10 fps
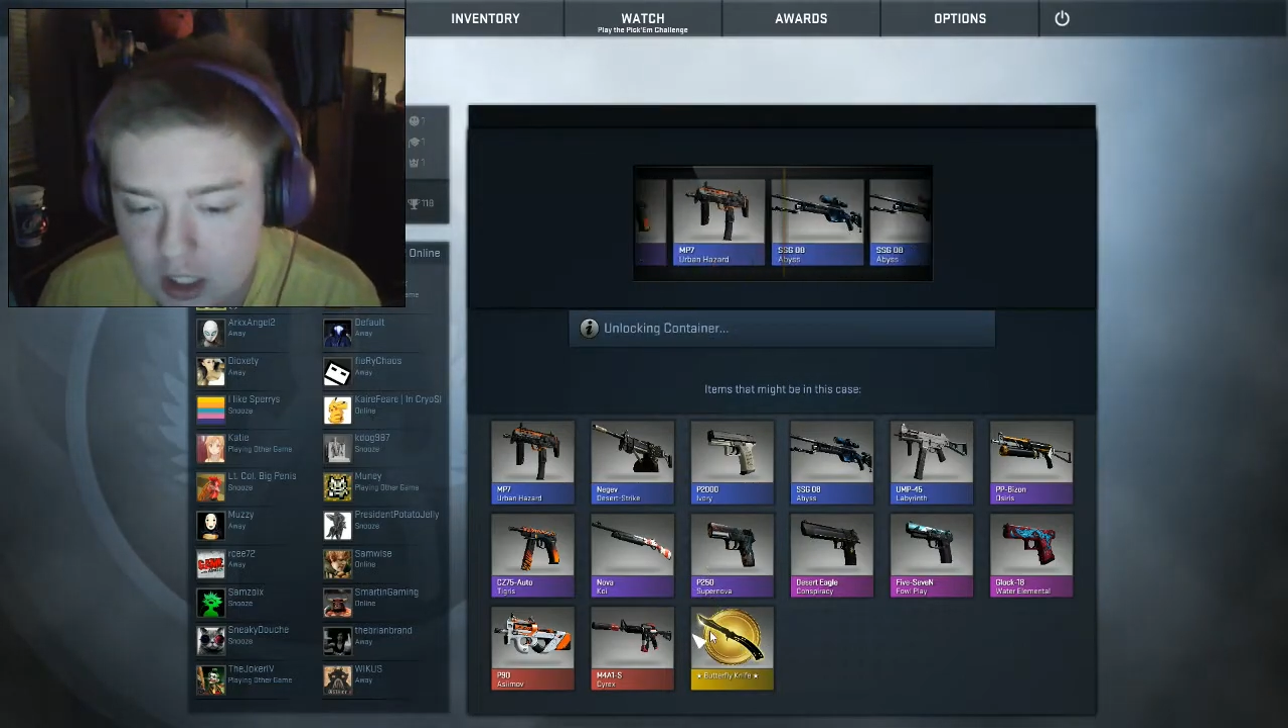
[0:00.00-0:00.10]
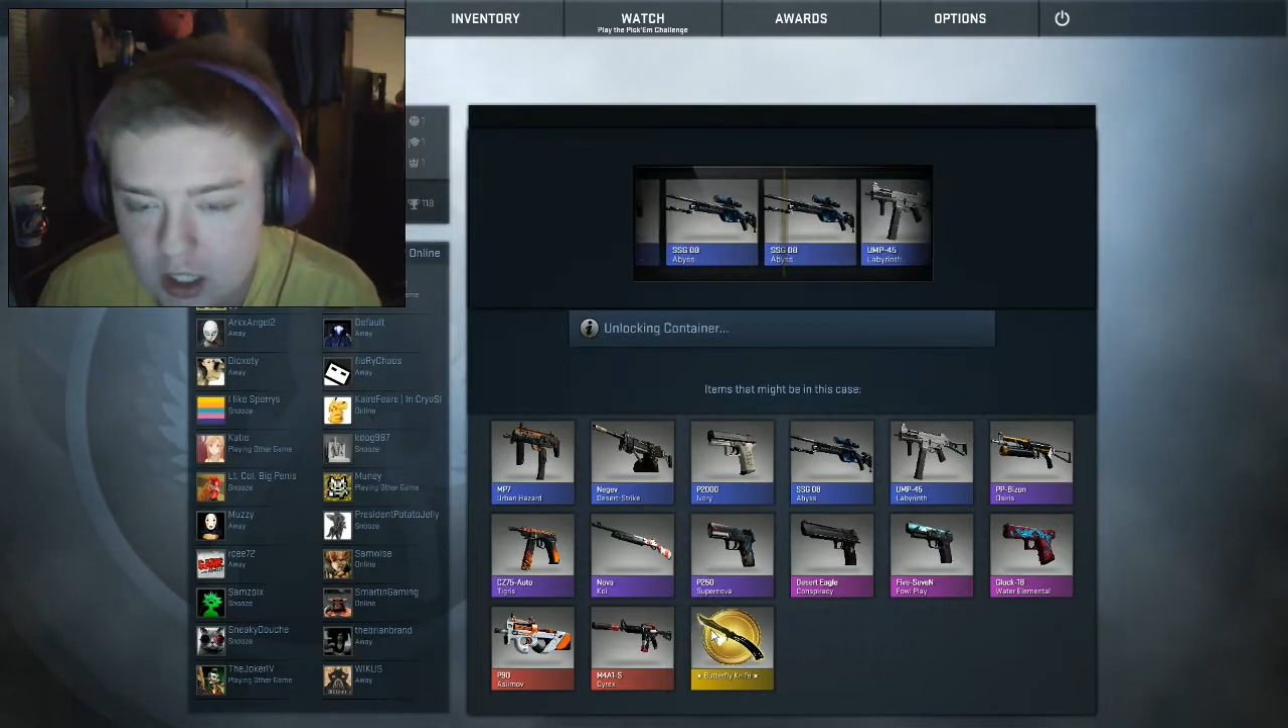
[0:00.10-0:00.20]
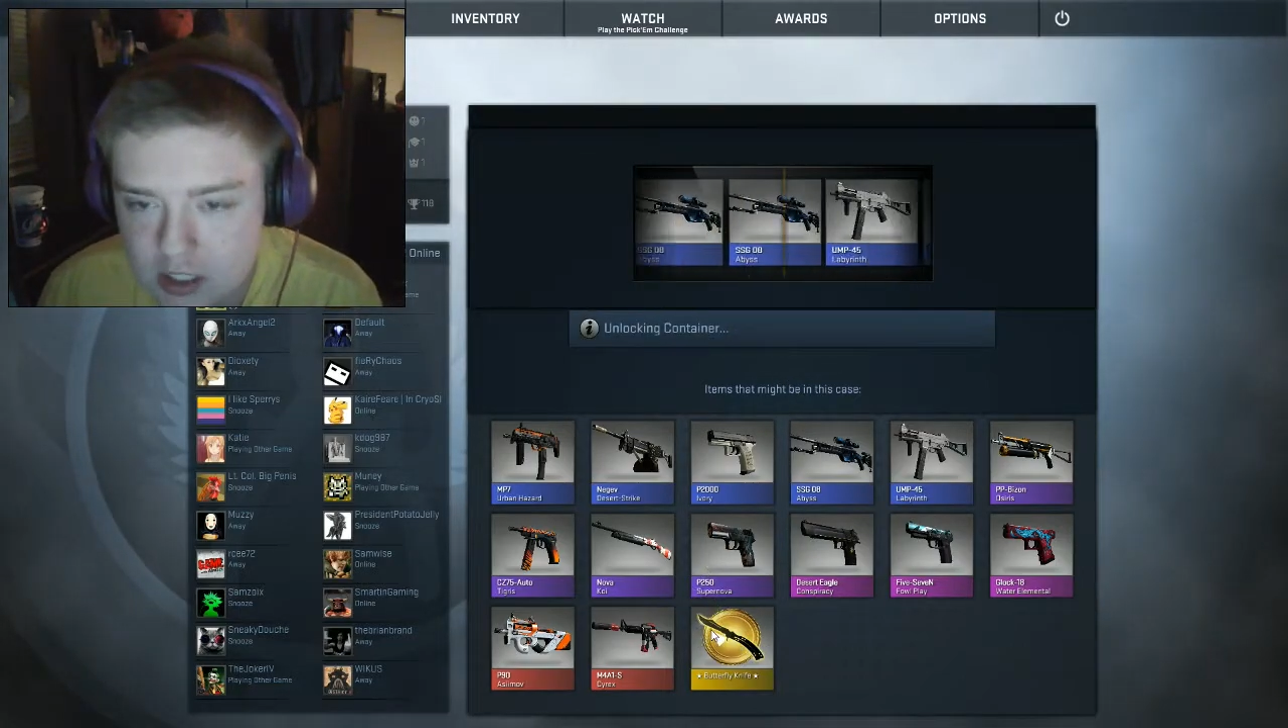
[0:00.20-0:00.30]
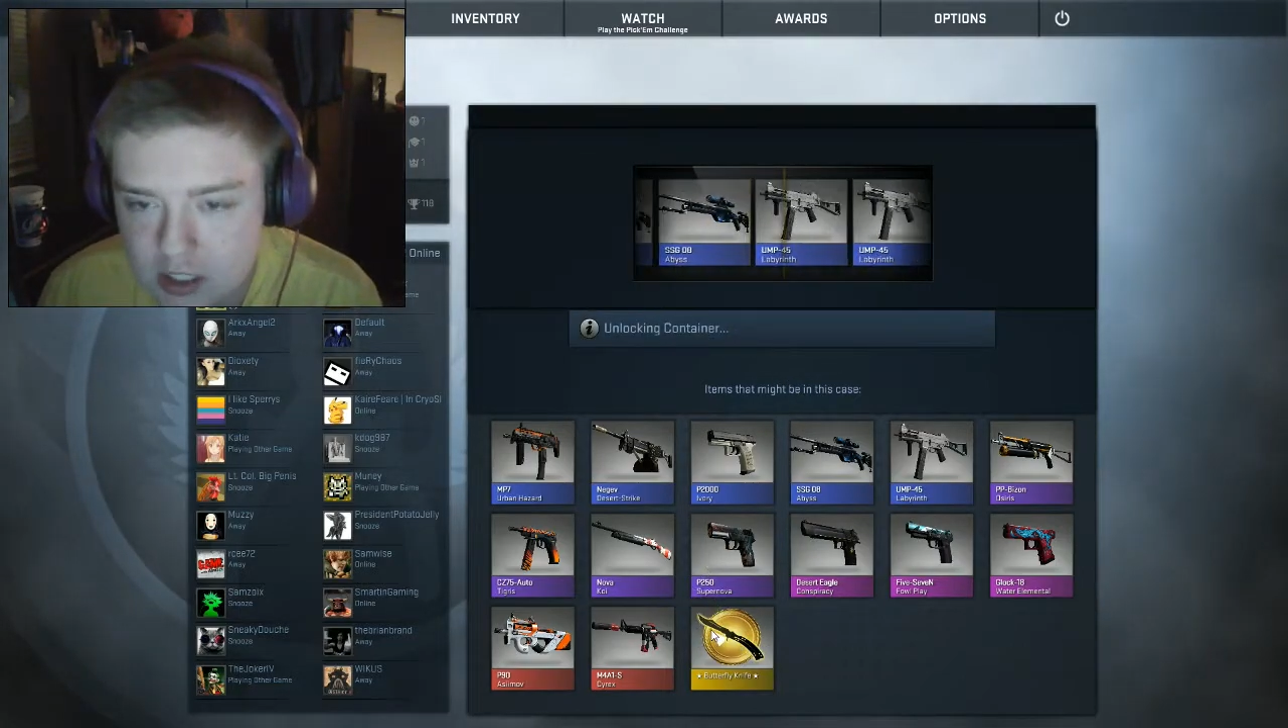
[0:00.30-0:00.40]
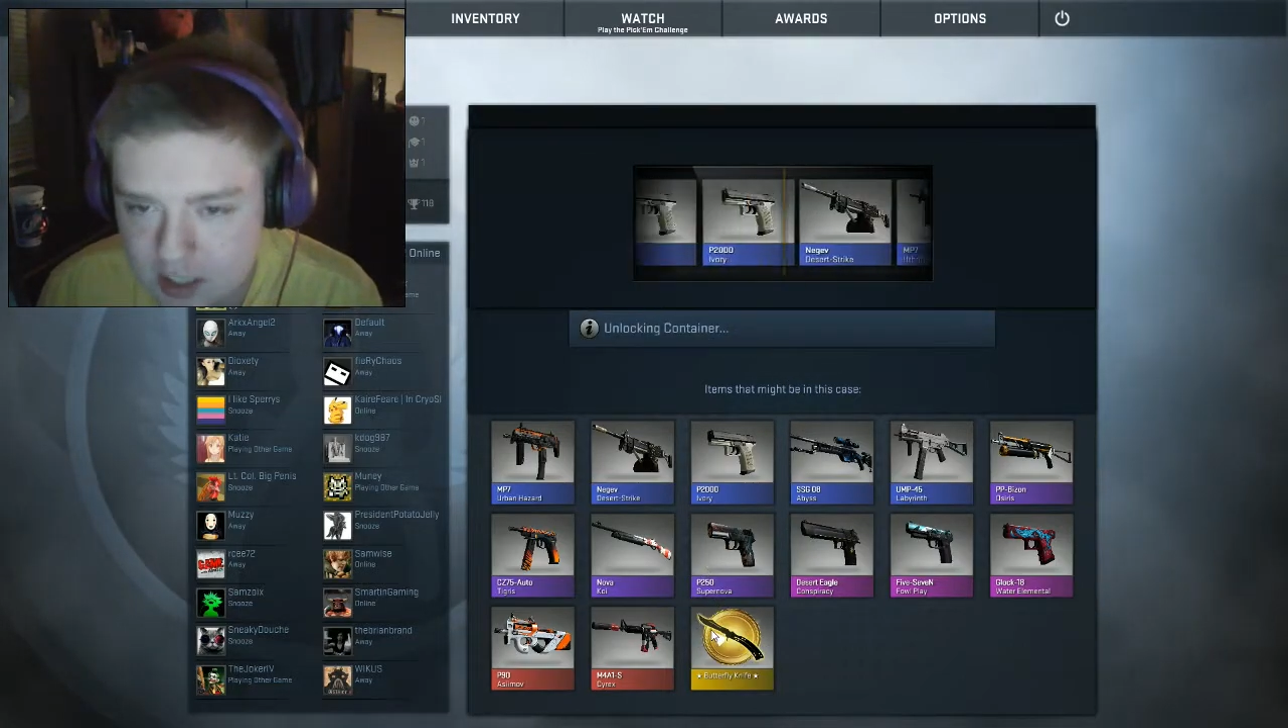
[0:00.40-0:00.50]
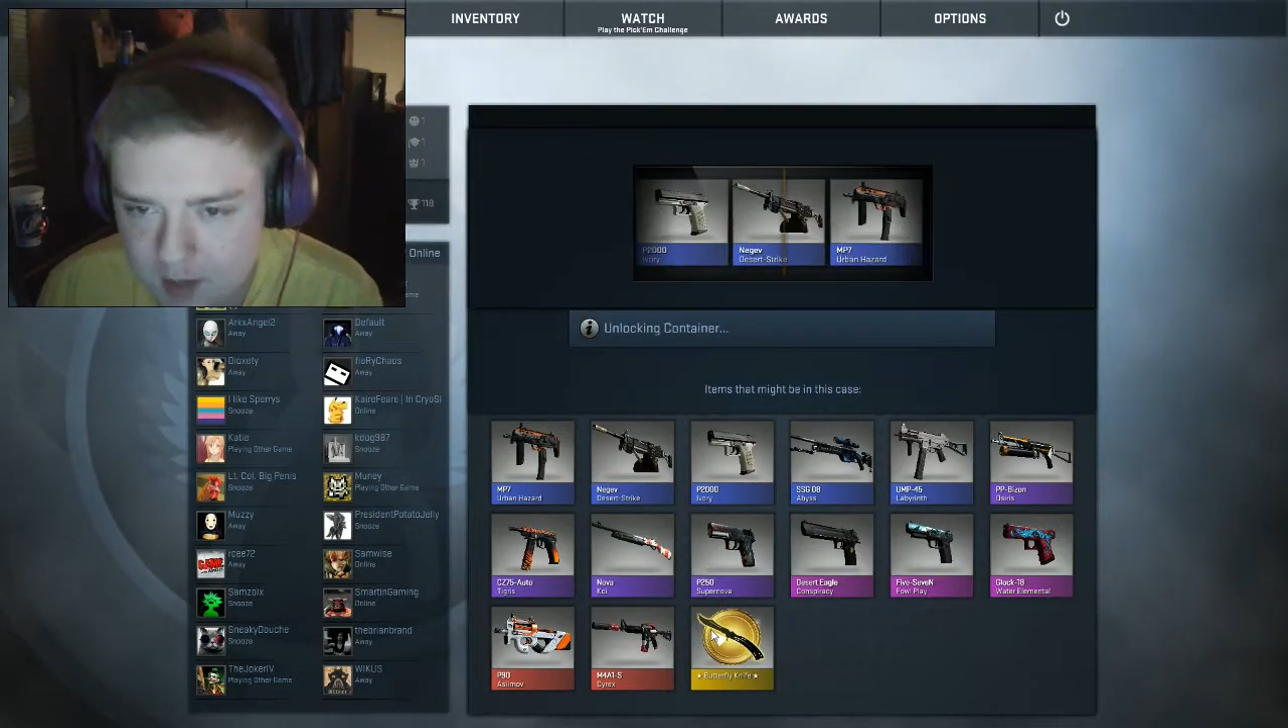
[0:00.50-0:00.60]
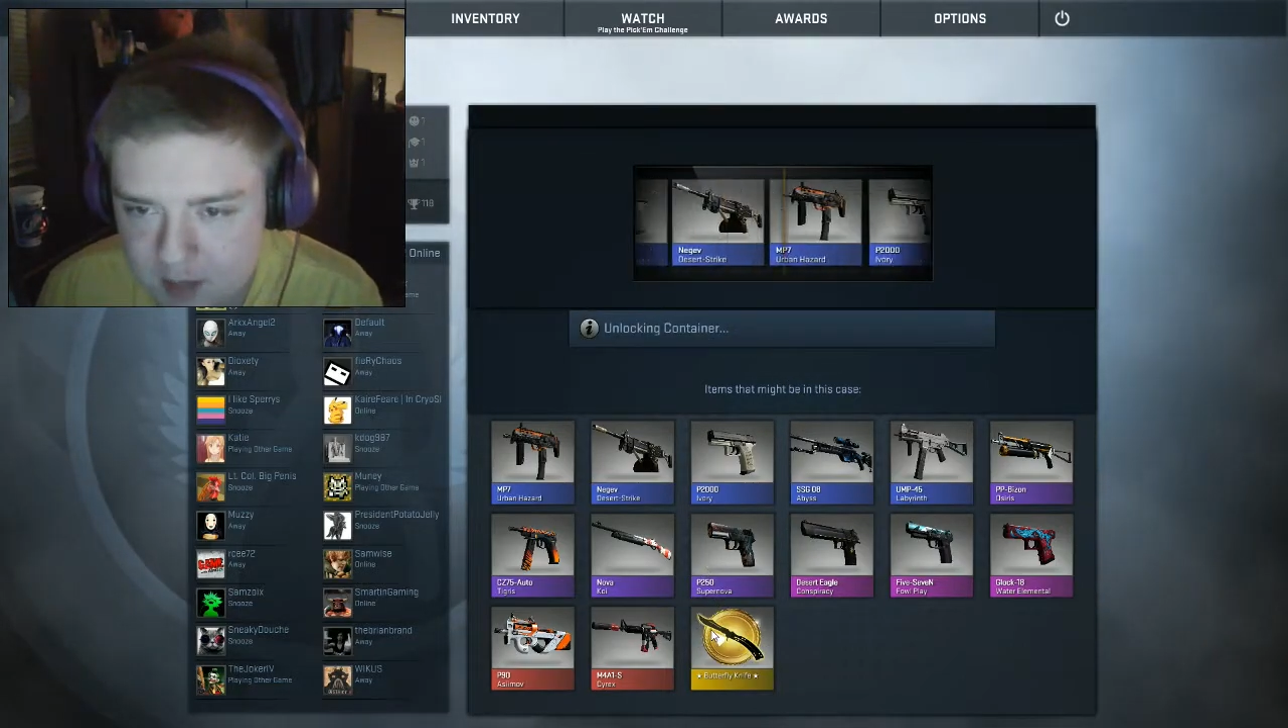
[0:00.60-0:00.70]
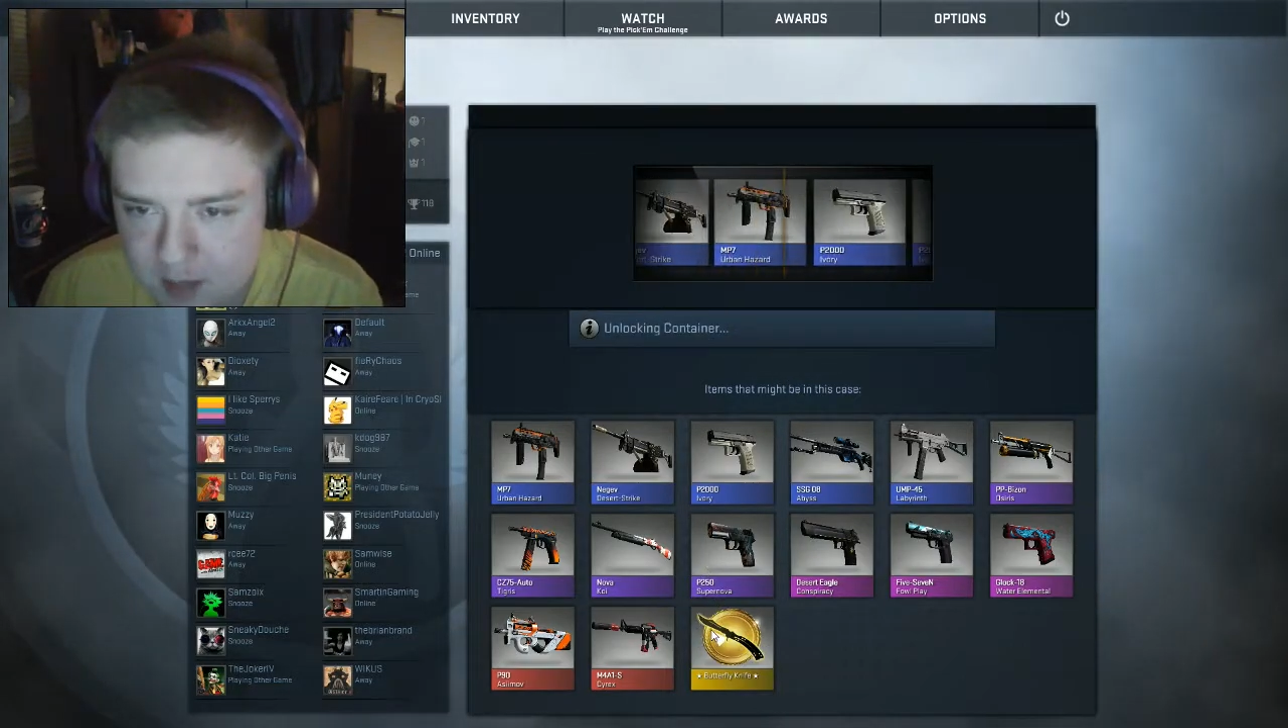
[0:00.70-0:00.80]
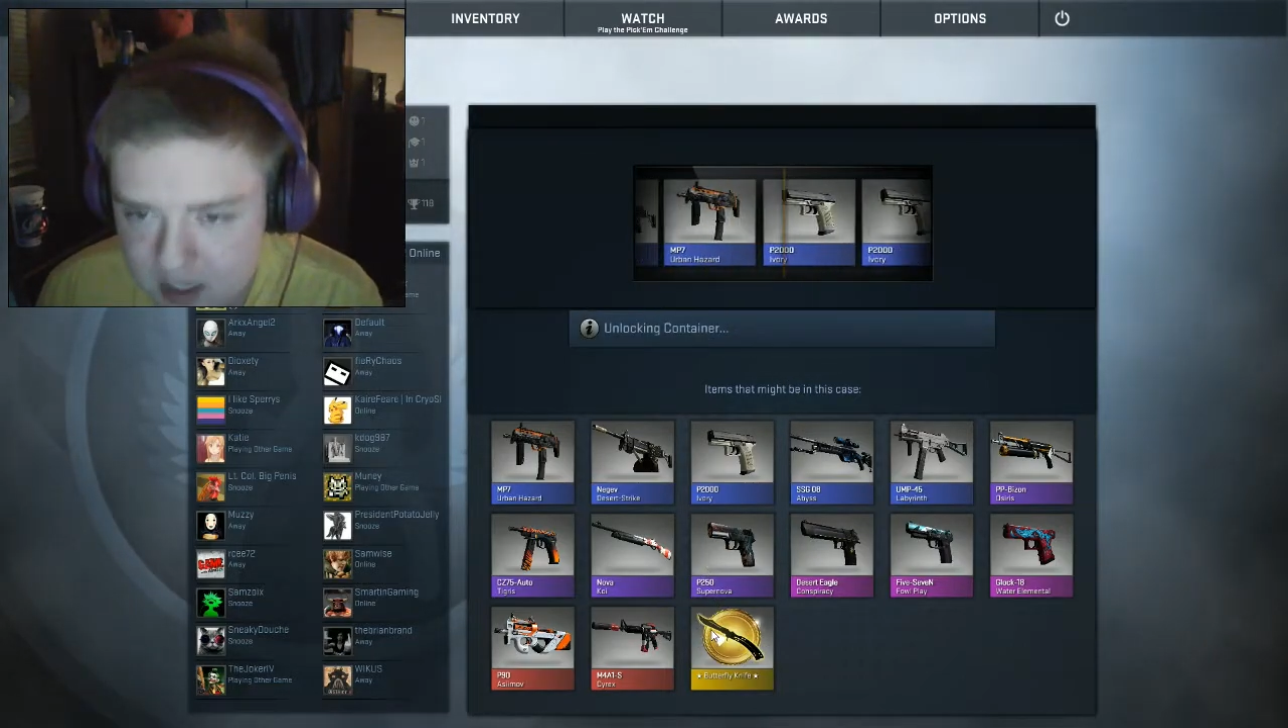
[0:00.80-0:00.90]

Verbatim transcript: come on, butter,